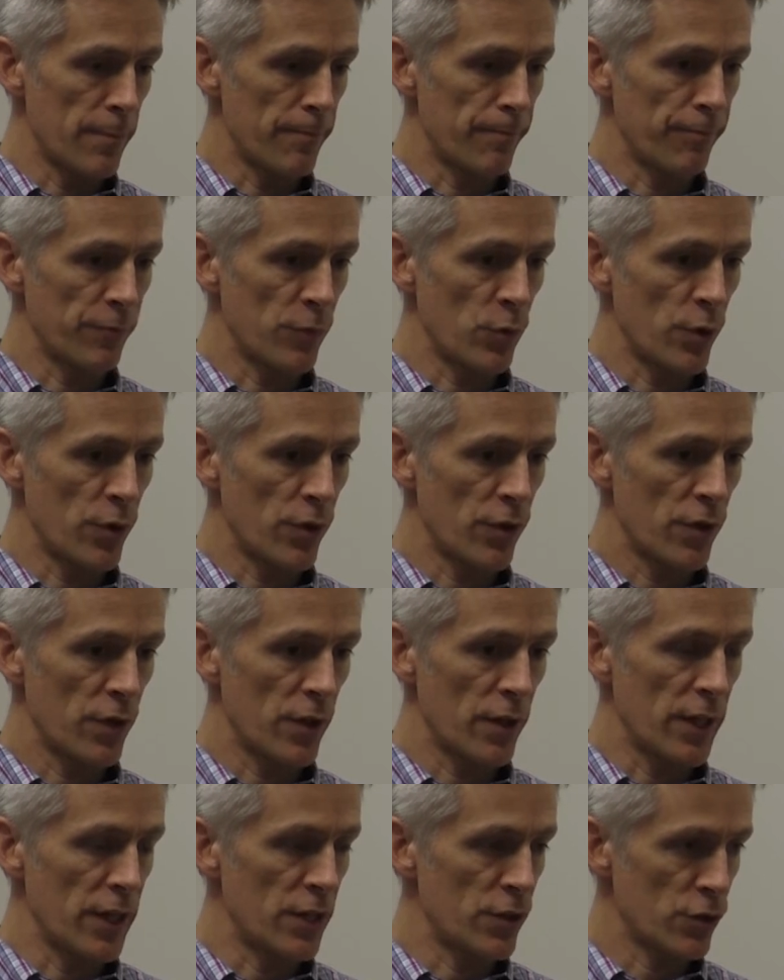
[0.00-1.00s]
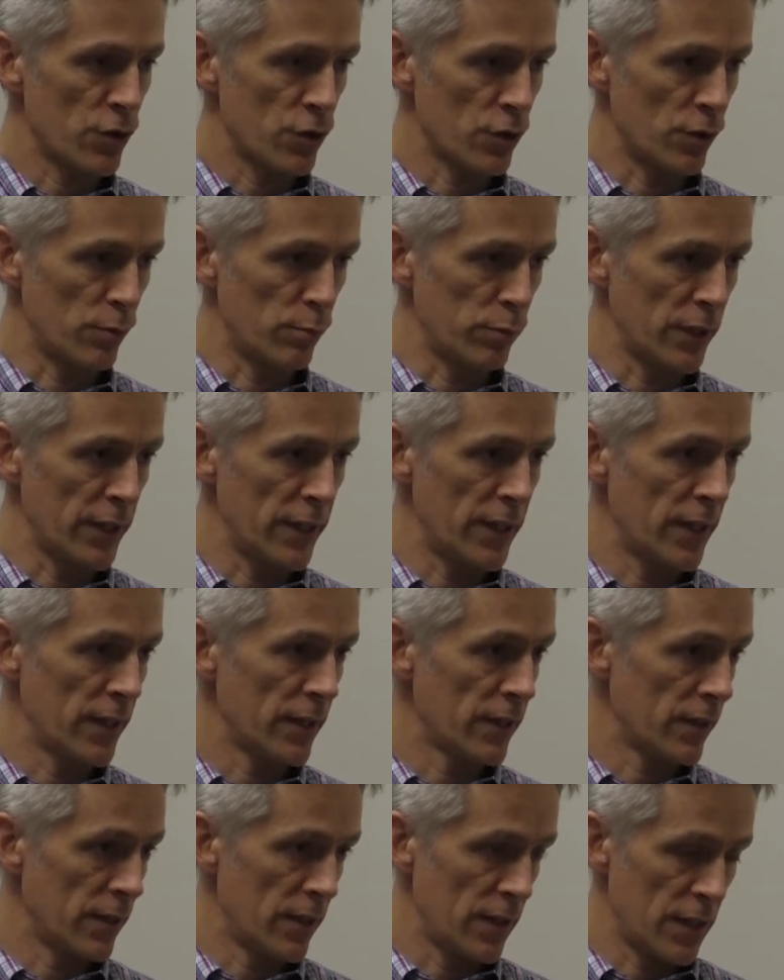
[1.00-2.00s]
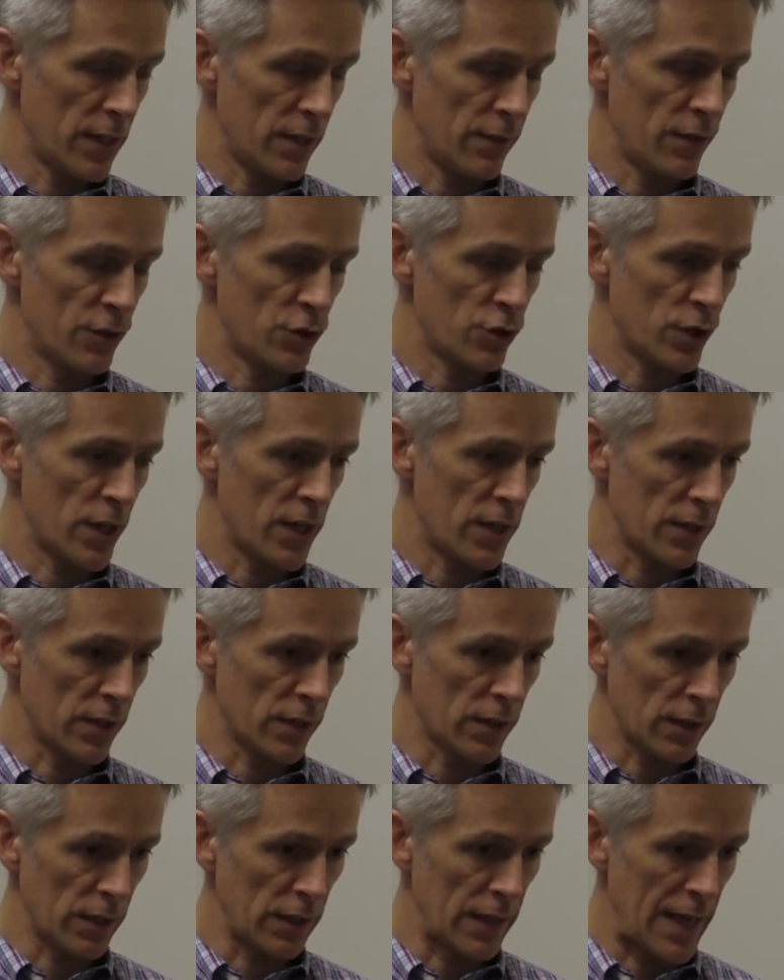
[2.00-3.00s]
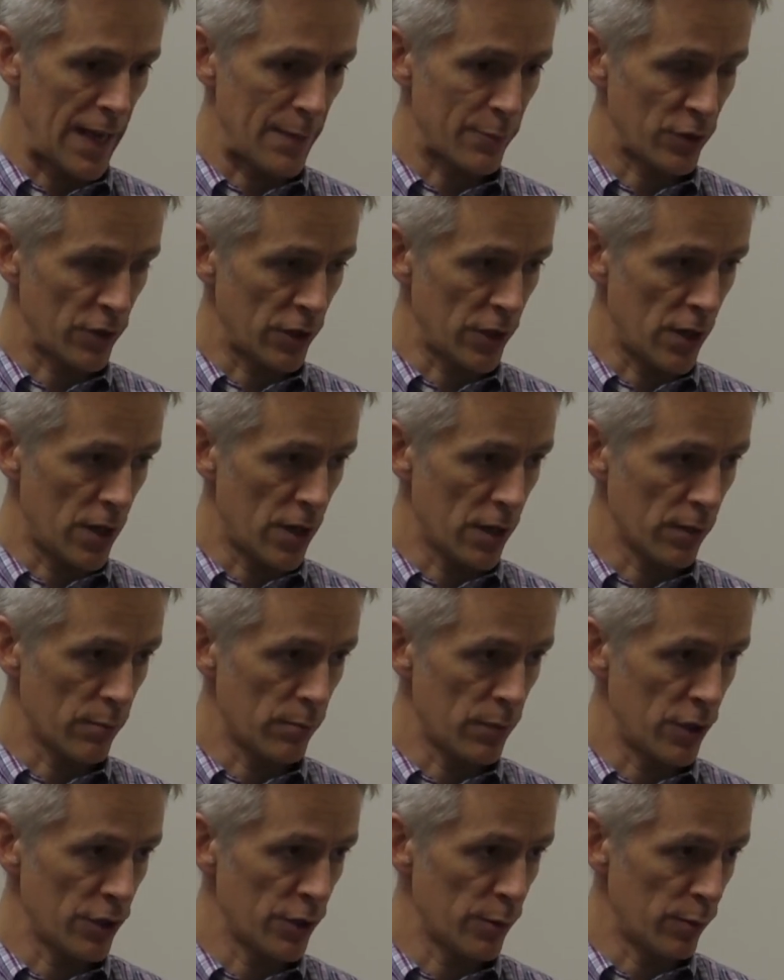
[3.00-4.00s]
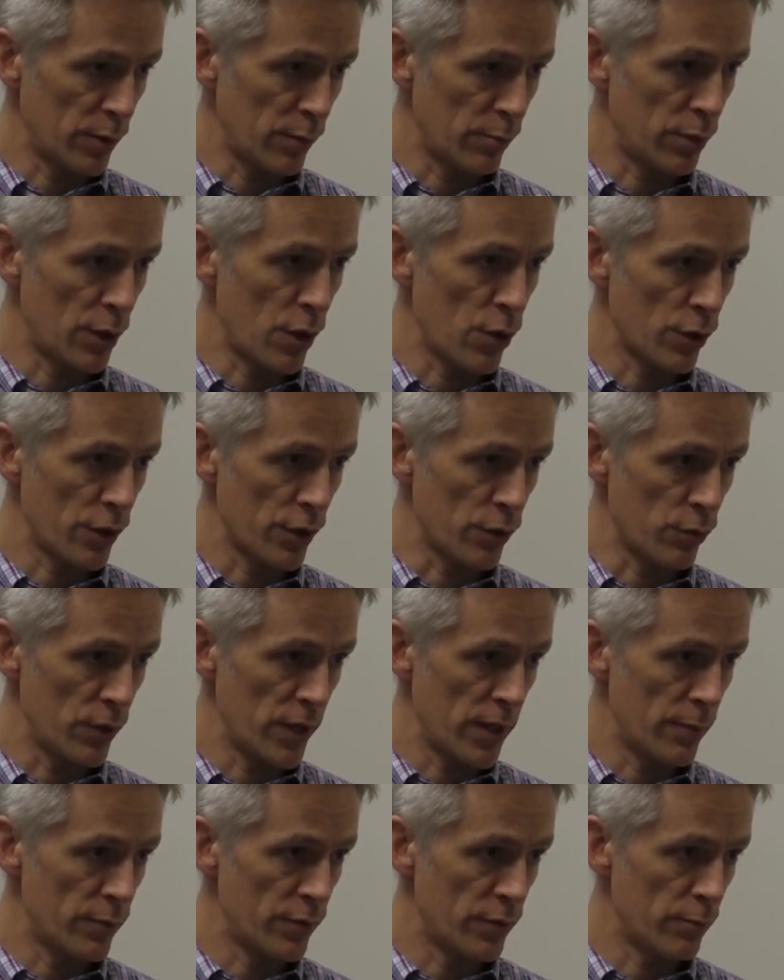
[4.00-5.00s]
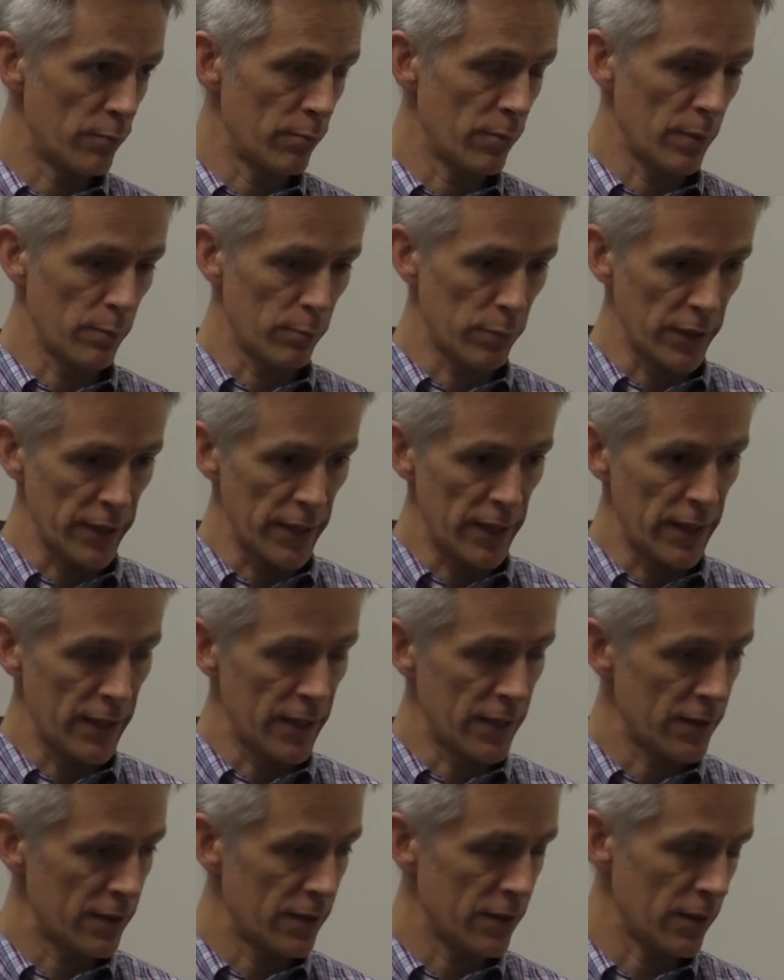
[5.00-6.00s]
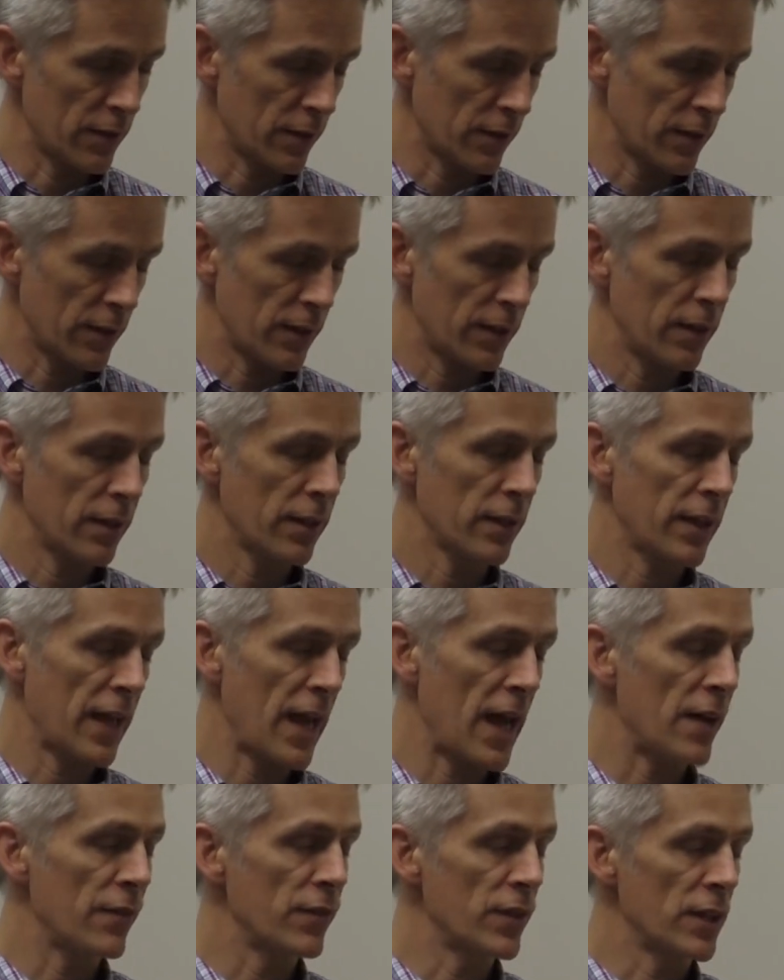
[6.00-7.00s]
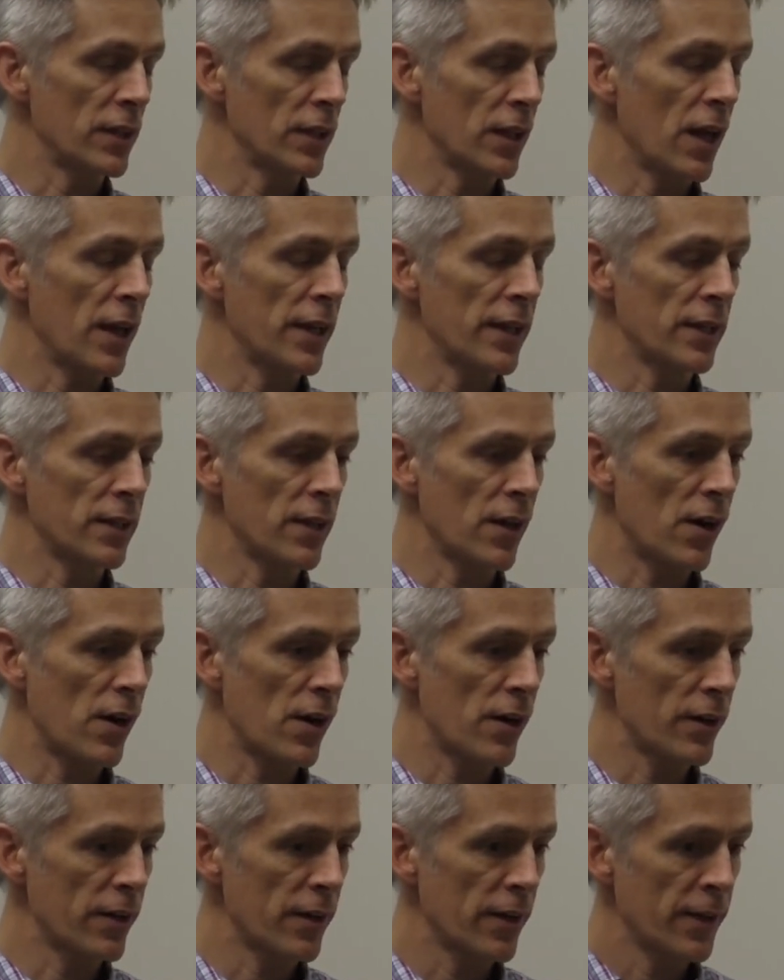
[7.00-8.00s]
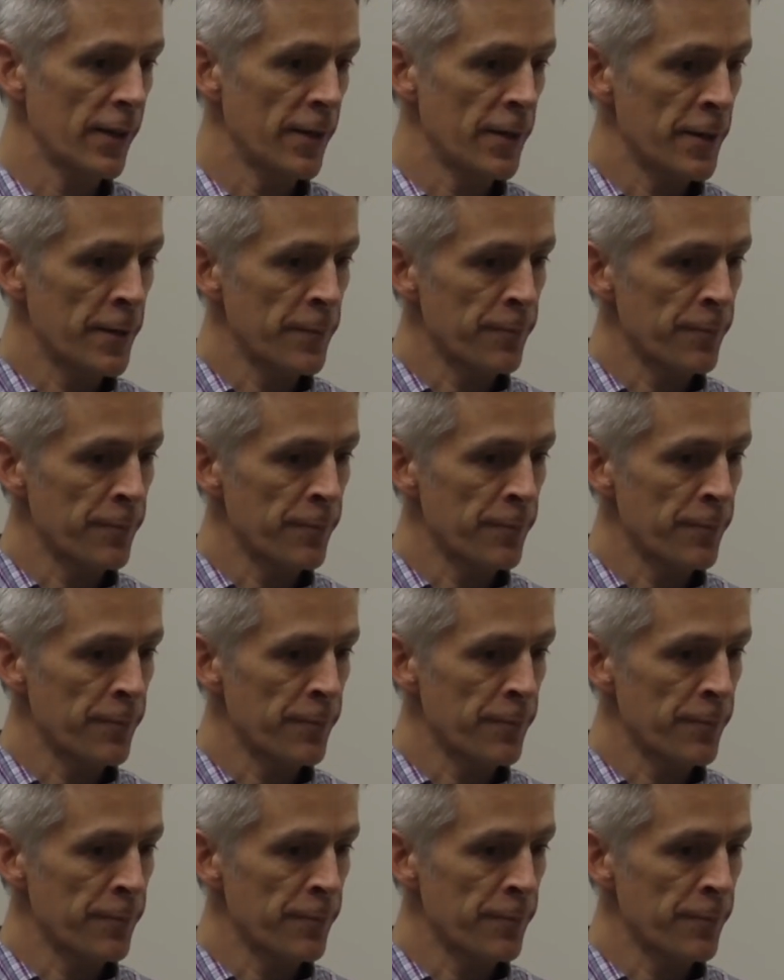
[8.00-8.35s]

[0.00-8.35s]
um, with uh, internal bleeding. The individual had a collapsed lung, multiple broken ribs, bleeding into the cavity lining the heart.